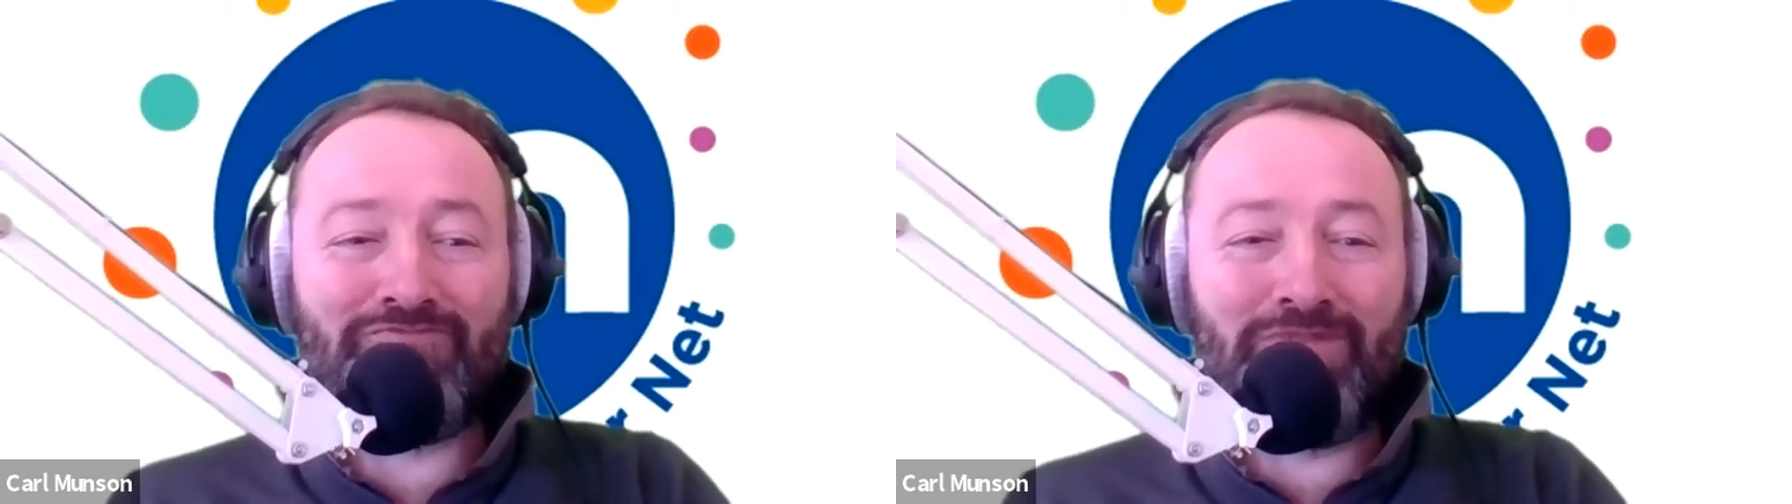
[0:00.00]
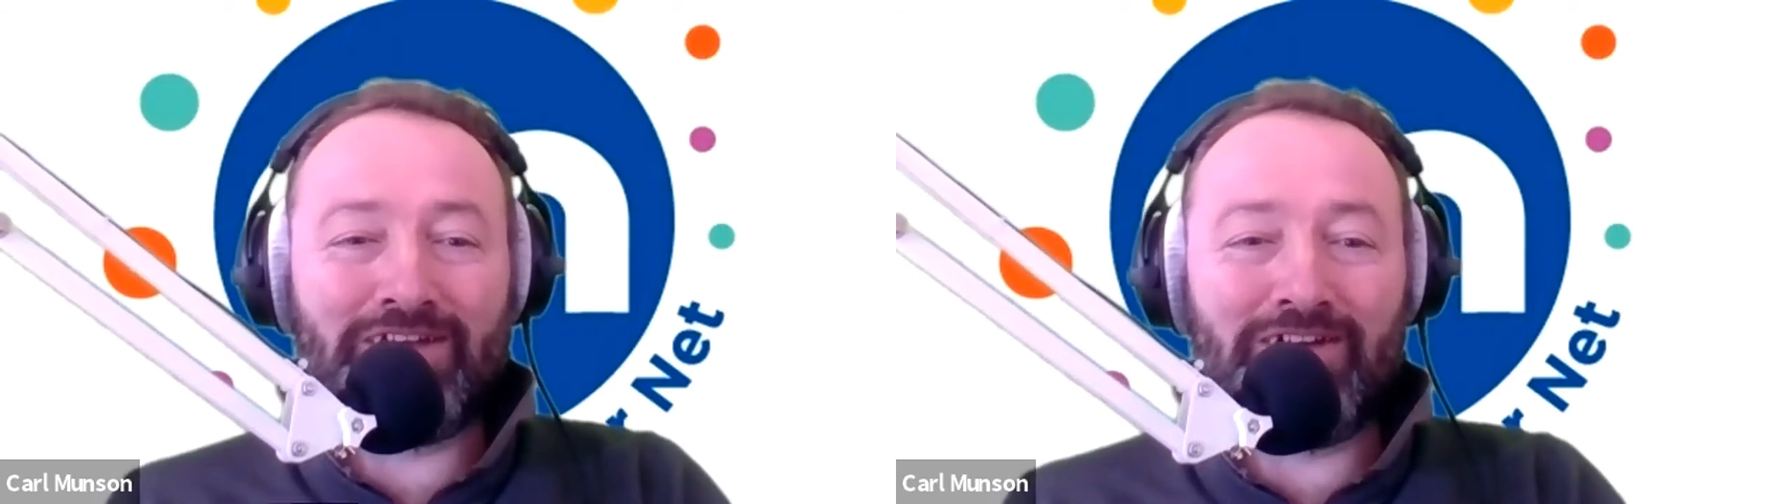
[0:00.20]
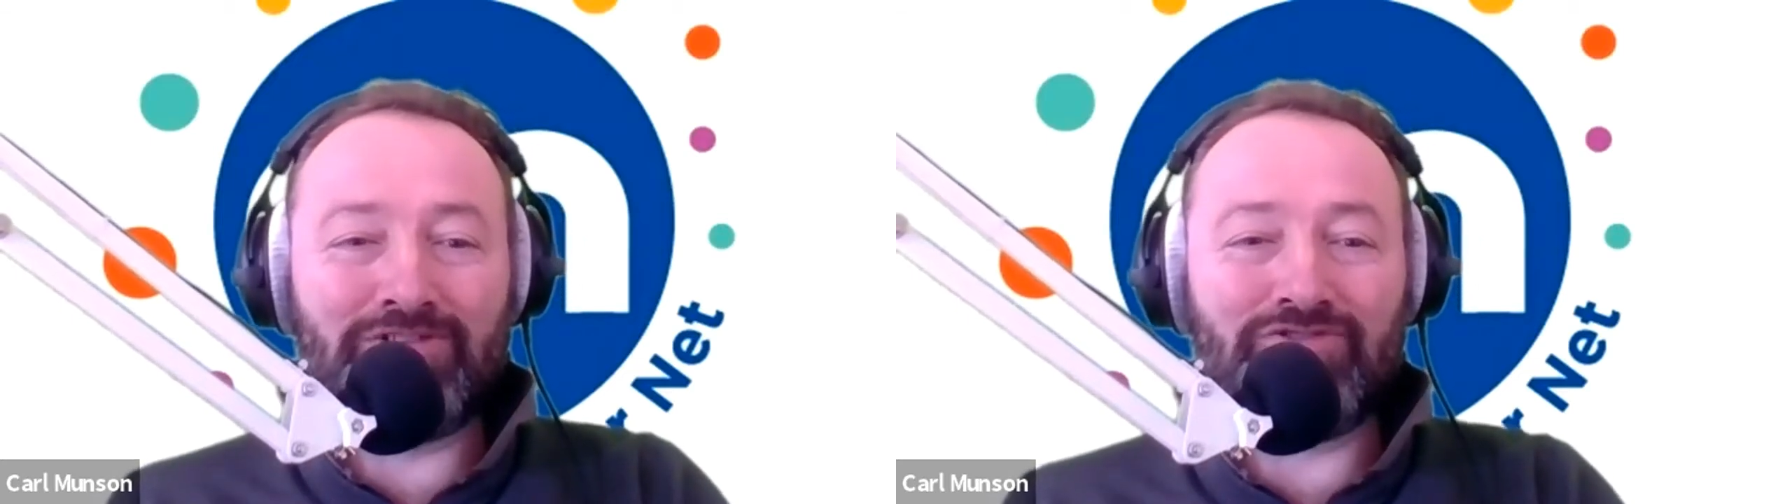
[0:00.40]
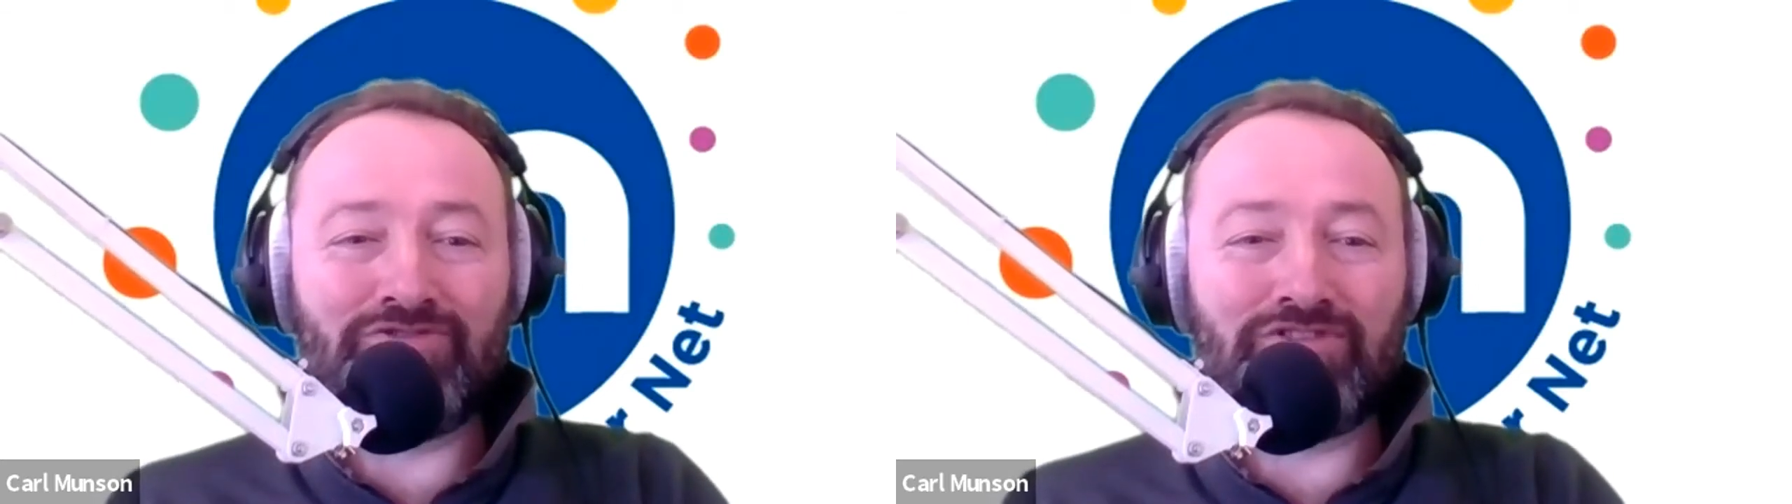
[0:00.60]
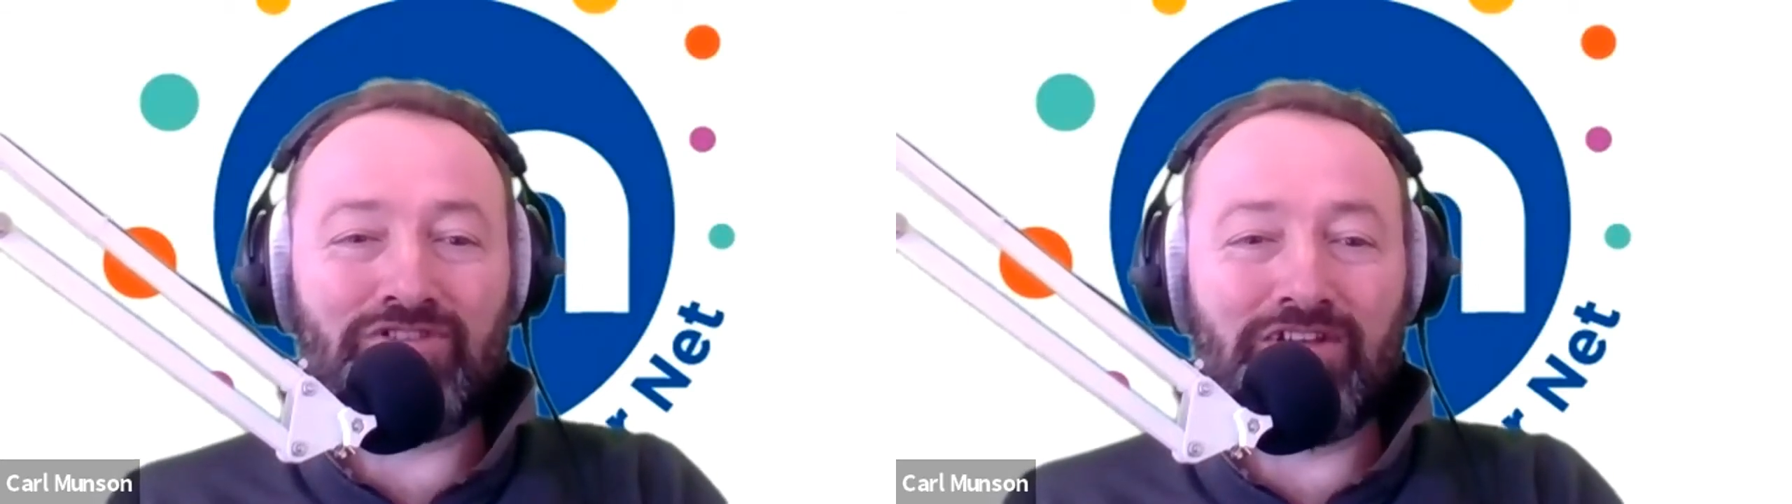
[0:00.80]
of my culture
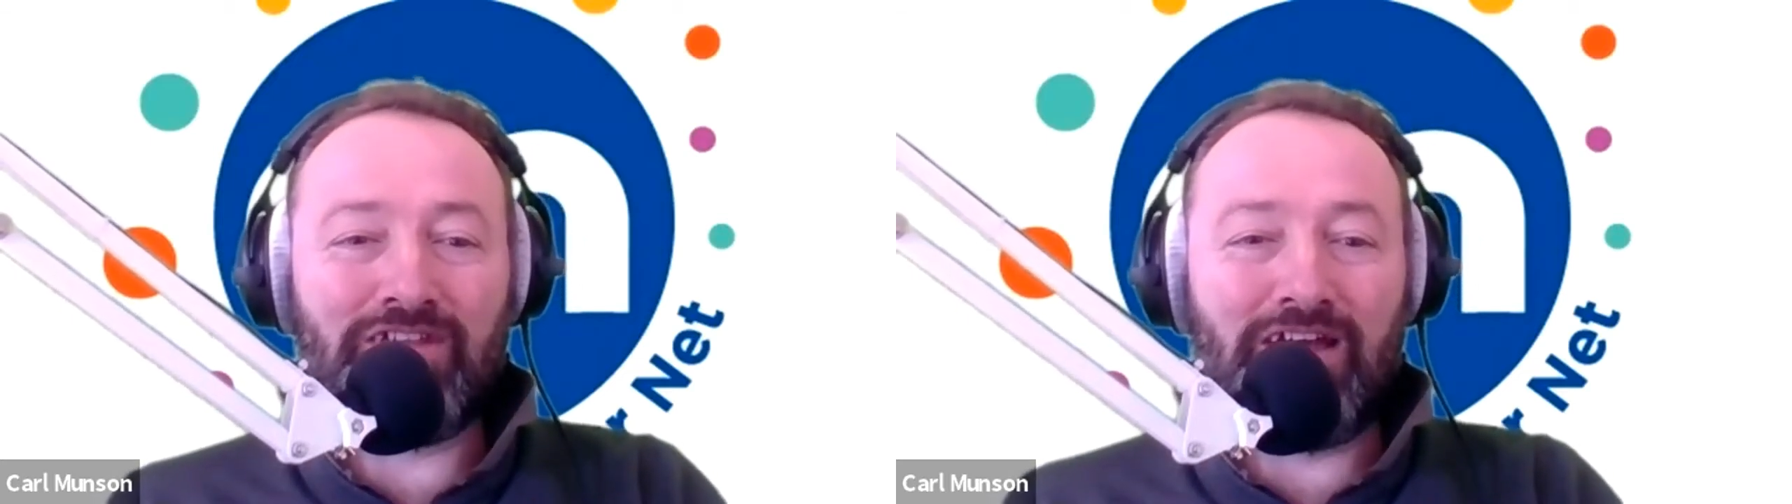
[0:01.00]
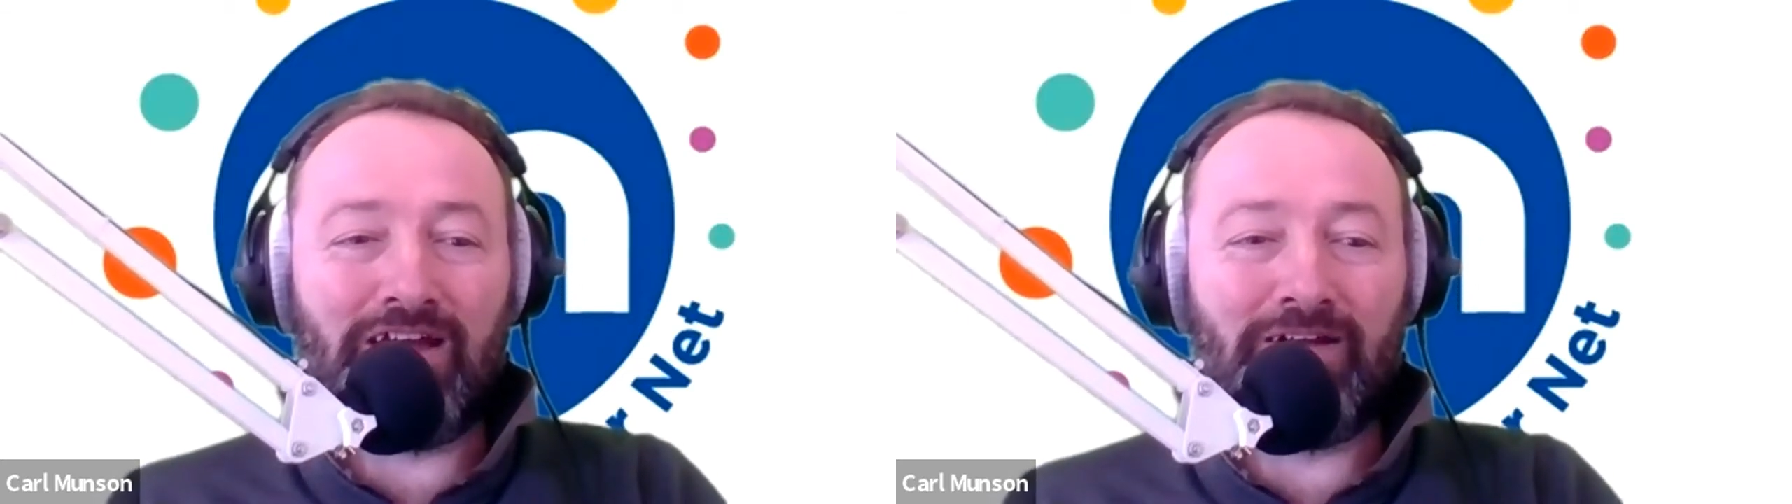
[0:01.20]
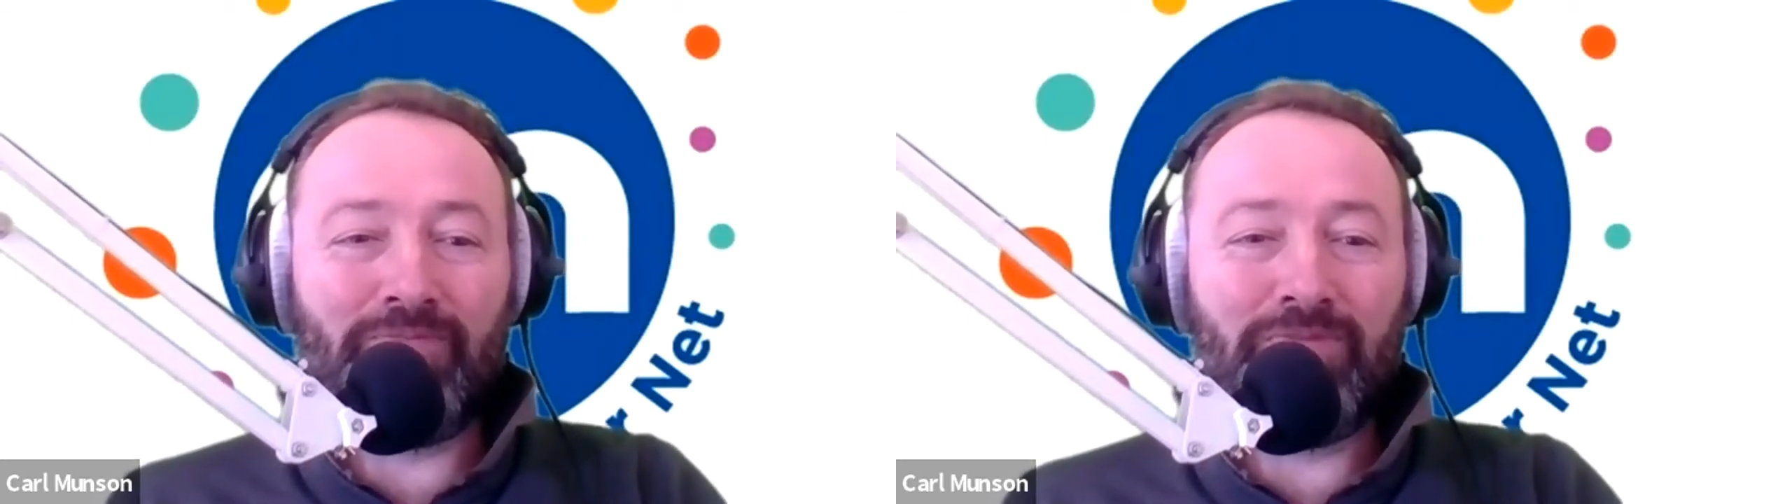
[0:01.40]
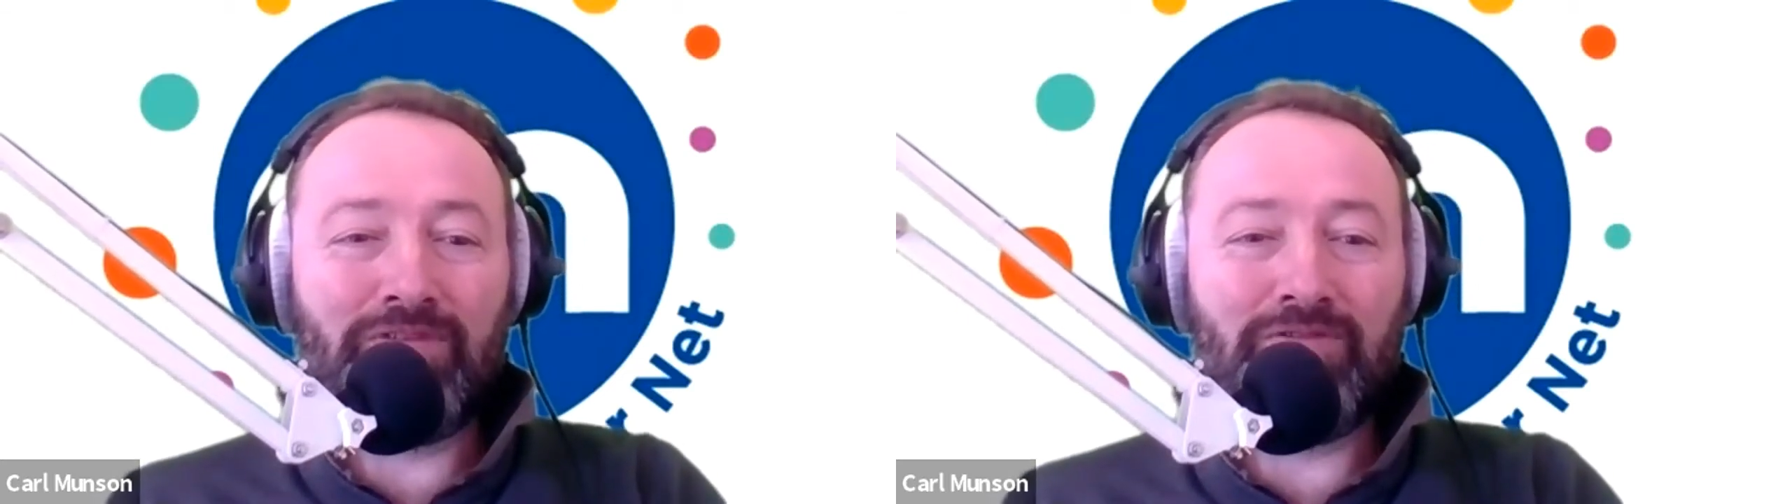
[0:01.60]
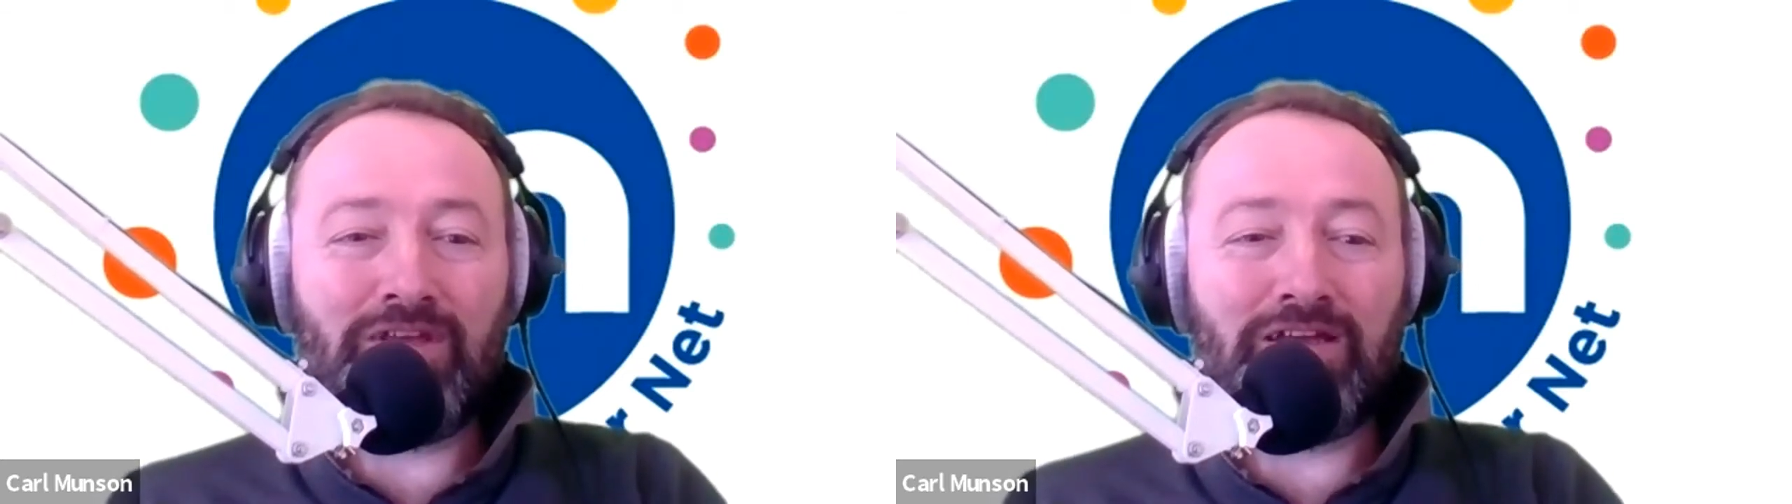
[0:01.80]
and try that.
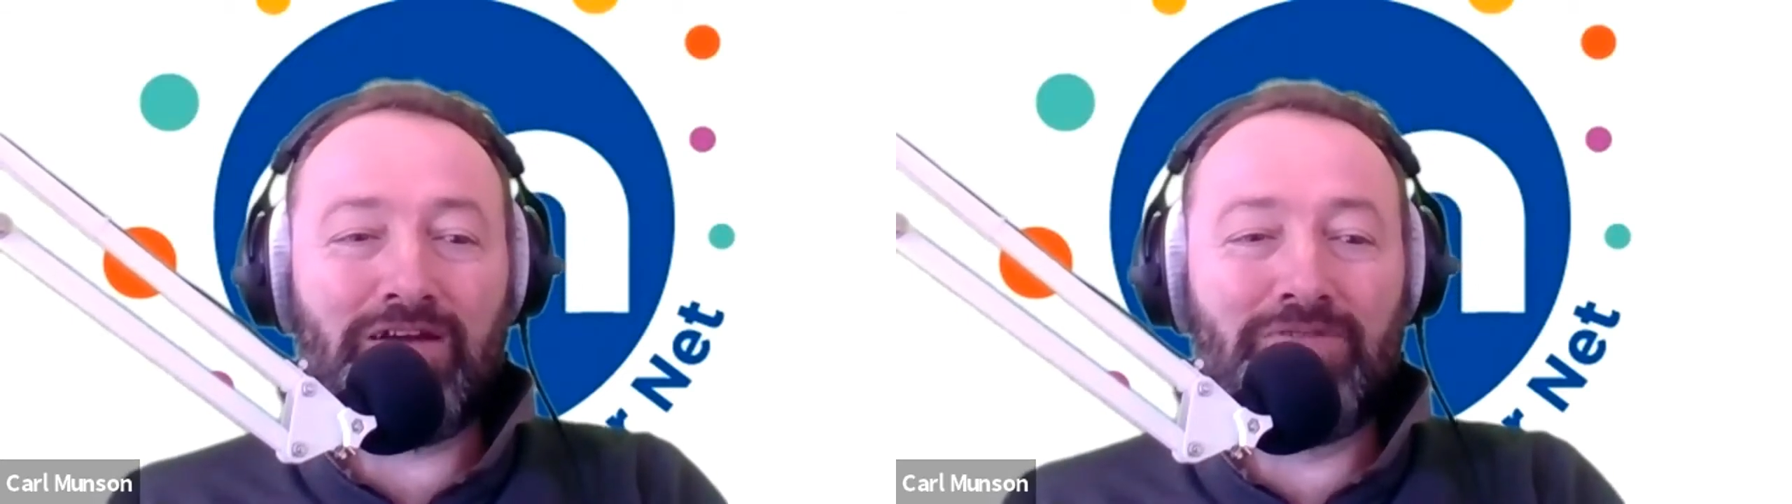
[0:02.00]
Yeah. I'm